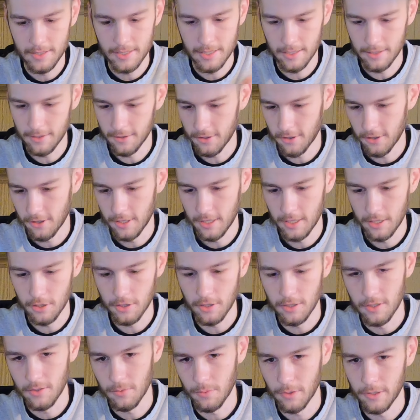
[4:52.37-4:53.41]
signature
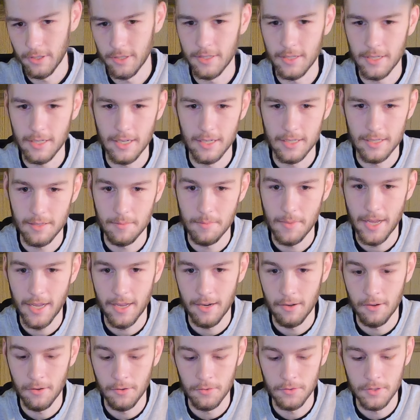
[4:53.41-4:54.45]
editions where it's the custom
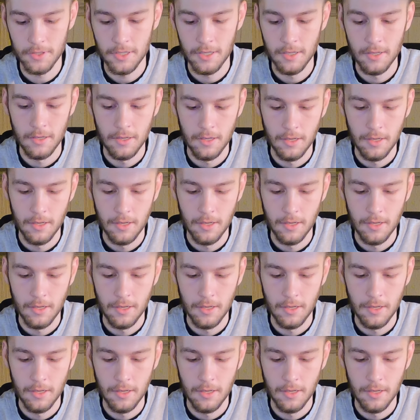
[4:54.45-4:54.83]
annos